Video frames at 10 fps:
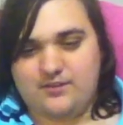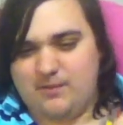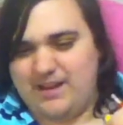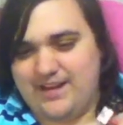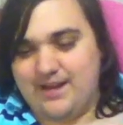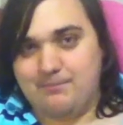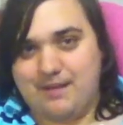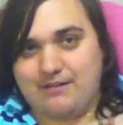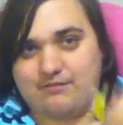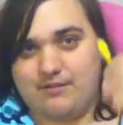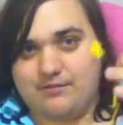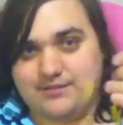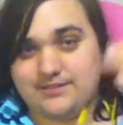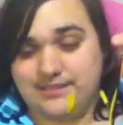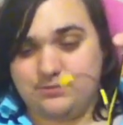You might hear that in the background.
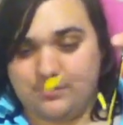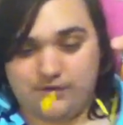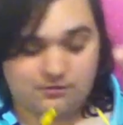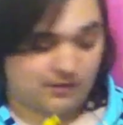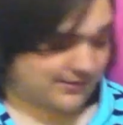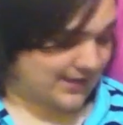This will go into our